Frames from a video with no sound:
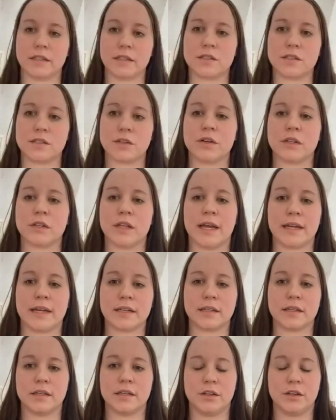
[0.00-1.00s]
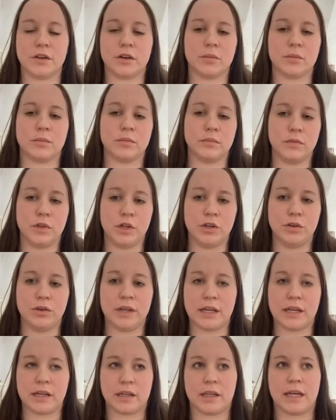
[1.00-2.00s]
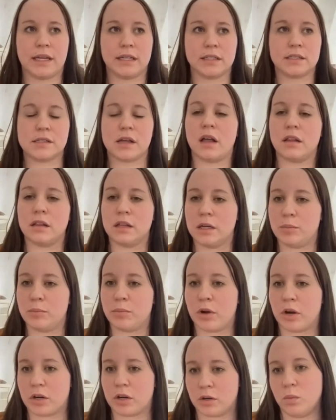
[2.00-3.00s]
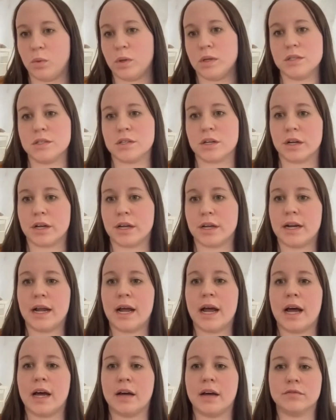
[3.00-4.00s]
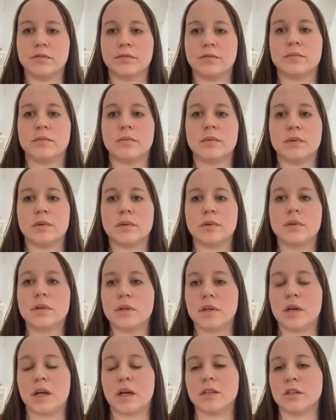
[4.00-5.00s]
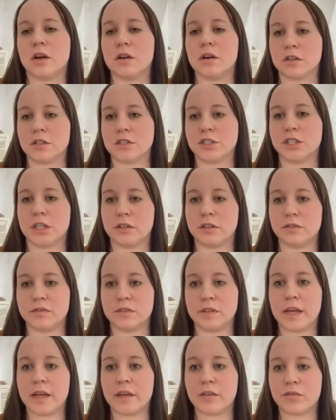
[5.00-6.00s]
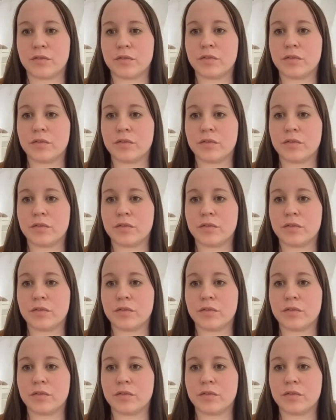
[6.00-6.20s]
So your unique, solid bark ones are going to have a longer shelf life.